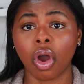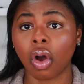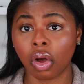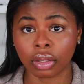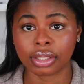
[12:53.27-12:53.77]

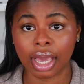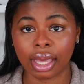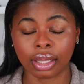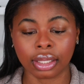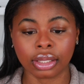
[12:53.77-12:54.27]
all
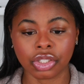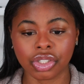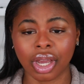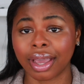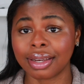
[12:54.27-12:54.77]
day. Like the
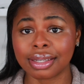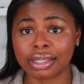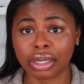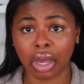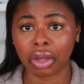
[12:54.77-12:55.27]
shine
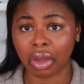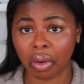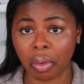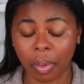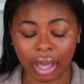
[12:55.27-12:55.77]
does not
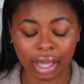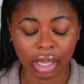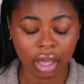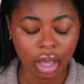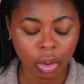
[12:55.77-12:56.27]
go
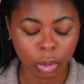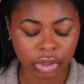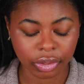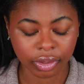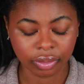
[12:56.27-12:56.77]
away,
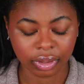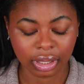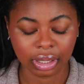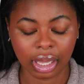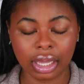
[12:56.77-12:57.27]
which I
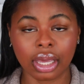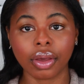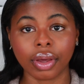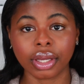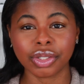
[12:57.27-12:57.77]
really like.
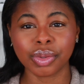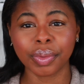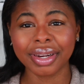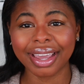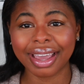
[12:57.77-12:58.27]
Okay, do we
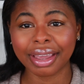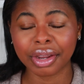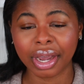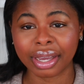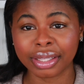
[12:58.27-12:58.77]
want to add
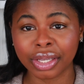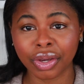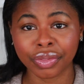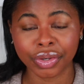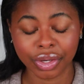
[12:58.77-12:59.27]
highlight
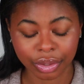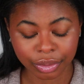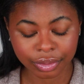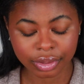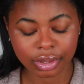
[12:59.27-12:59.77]
on the
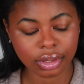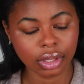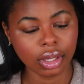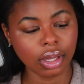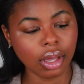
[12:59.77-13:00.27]
nose?
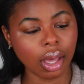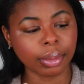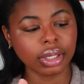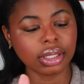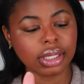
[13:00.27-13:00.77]
I'm
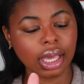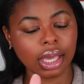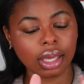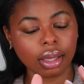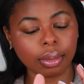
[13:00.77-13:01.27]
gonna
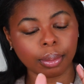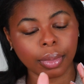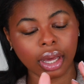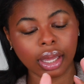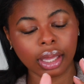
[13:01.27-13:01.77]
take
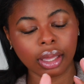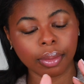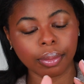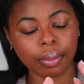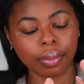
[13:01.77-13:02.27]
my
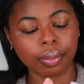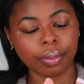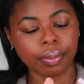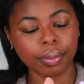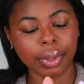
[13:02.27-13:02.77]

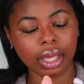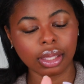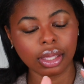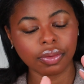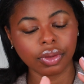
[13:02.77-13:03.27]

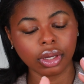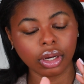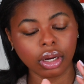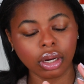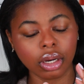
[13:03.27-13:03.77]
pinky
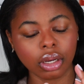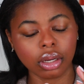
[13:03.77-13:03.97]
finger